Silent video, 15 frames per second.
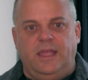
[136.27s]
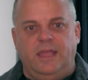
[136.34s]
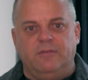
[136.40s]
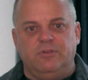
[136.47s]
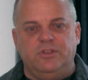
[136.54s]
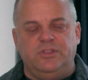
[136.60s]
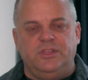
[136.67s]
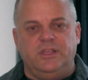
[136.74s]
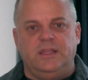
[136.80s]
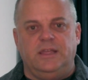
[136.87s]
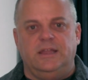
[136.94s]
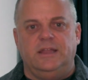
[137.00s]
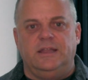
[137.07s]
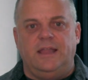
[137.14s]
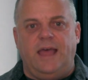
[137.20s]
everything
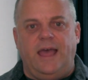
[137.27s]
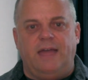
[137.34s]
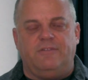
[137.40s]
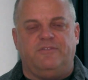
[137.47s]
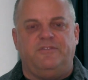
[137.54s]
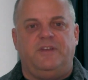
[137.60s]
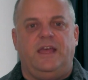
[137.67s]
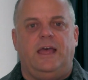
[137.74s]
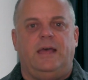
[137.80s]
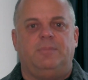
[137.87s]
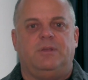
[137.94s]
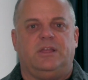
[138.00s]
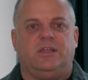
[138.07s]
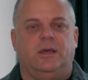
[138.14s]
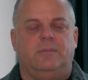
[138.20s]
in that
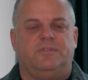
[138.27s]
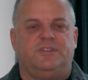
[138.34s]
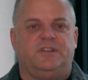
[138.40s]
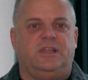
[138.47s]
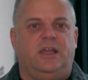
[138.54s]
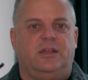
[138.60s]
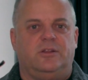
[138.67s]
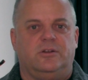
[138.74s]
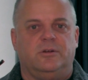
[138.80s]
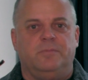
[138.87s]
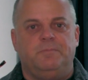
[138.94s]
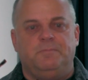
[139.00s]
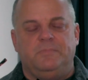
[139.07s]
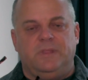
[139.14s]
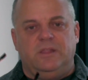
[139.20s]
fab that comes
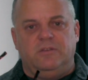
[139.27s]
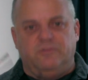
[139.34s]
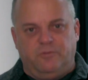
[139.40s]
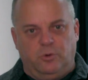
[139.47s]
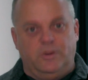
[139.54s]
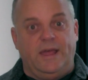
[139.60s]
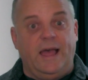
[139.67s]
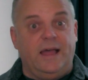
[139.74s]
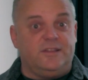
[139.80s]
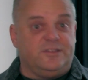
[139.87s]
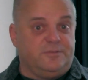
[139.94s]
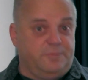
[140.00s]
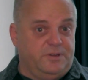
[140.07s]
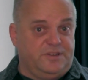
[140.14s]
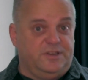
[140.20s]
together for that
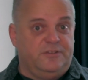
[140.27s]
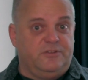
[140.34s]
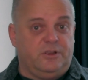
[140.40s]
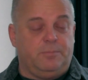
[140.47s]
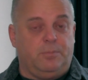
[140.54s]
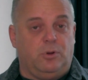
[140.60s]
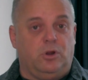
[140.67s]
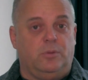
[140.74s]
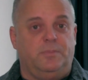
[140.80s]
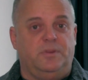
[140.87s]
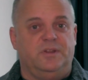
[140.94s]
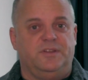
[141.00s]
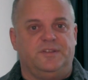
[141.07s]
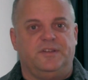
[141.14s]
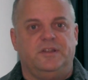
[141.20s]
specific
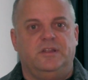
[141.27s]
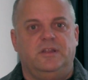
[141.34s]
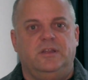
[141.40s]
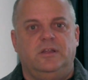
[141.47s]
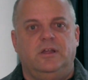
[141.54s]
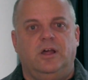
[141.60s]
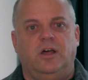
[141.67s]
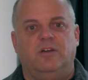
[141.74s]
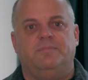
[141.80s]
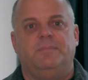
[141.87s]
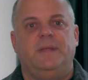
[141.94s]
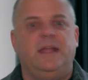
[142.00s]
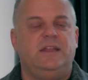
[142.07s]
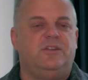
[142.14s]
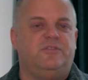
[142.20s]
purpose of
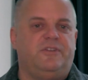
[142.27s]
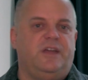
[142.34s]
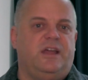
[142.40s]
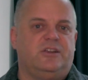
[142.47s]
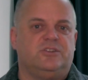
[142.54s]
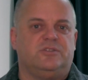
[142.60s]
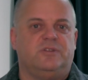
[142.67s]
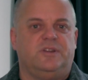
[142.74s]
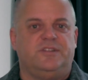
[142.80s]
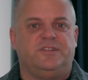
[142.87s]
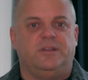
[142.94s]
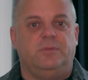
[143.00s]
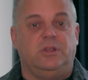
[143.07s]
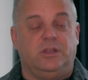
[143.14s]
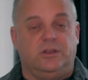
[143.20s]
manufacturing
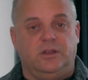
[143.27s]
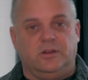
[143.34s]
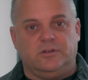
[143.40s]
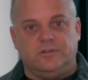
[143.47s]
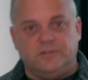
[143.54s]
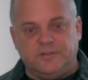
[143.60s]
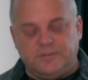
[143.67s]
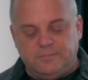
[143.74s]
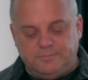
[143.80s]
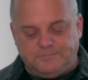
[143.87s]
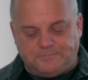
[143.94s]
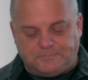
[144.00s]
semiconductors.